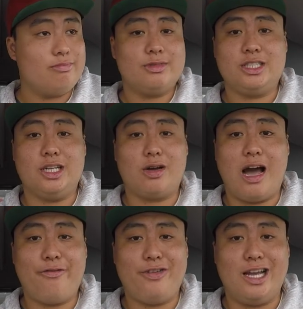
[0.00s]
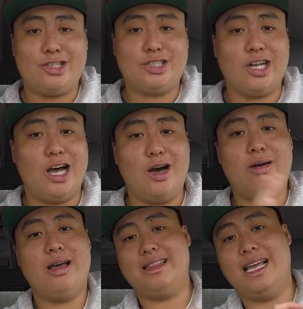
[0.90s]
still caught fish. So
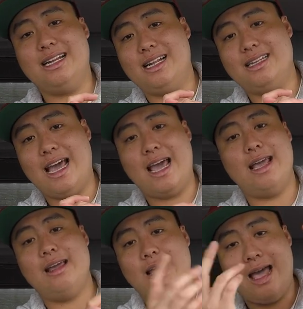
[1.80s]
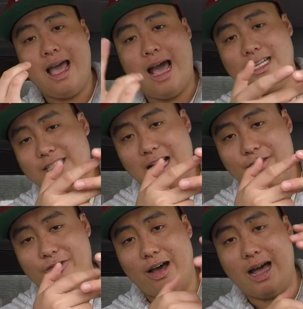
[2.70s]
at the end of the day, I still
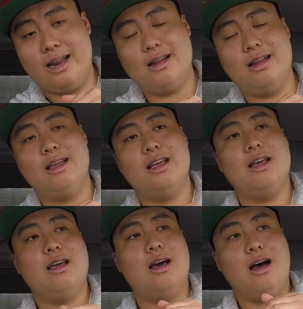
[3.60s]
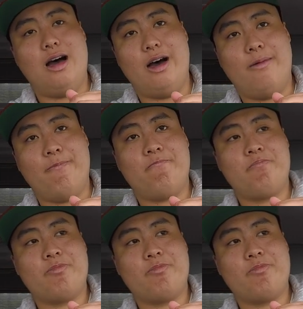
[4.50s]
have fun. Um,